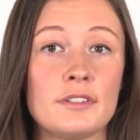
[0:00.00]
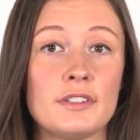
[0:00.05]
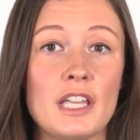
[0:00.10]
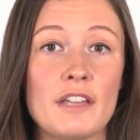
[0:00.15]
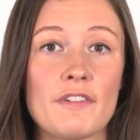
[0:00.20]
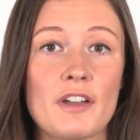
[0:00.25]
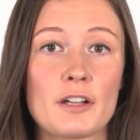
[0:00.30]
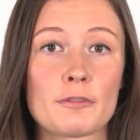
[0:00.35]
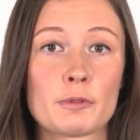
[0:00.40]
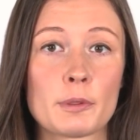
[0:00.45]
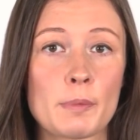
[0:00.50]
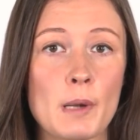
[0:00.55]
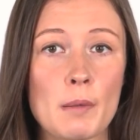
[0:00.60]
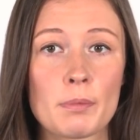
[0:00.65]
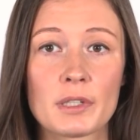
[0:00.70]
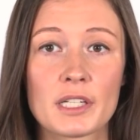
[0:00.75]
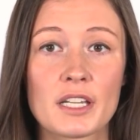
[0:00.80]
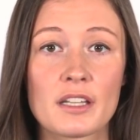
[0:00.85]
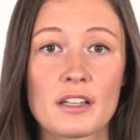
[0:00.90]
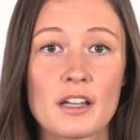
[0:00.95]
They've had
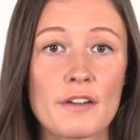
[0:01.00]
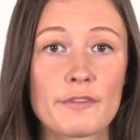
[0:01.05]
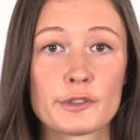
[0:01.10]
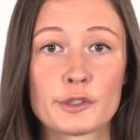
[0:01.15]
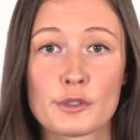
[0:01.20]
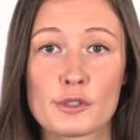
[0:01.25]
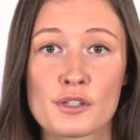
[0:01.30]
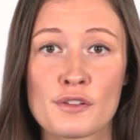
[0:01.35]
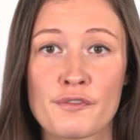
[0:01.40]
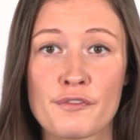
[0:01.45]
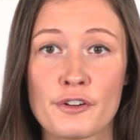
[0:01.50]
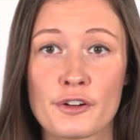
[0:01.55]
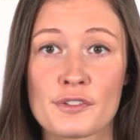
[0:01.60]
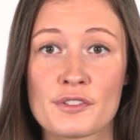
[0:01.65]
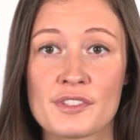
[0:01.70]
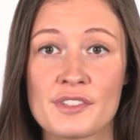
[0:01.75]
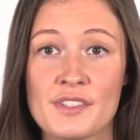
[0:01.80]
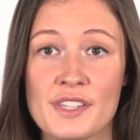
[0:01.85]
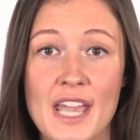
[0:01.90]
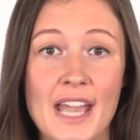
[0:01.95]
Republican governors for
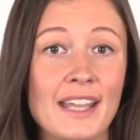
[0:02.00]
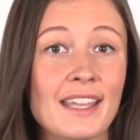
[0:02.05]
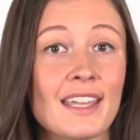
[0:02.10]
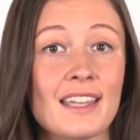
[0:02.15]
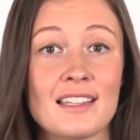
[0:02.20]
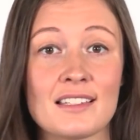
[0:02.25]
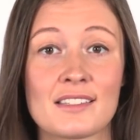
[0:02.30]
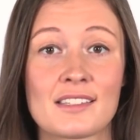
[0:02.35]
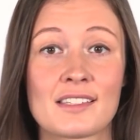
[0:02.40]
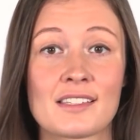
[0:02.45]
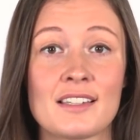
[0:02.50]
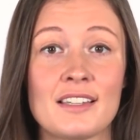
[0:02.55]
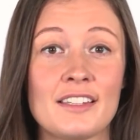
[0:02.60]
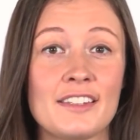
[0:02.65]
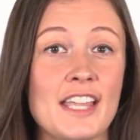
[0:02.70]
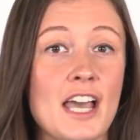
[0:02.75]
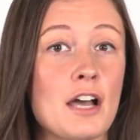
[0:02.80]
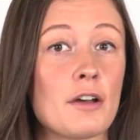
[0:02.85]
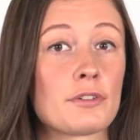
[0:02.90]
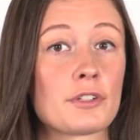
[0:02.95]
decades
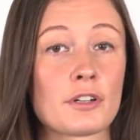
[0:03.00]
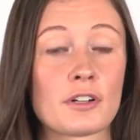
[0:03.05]
now.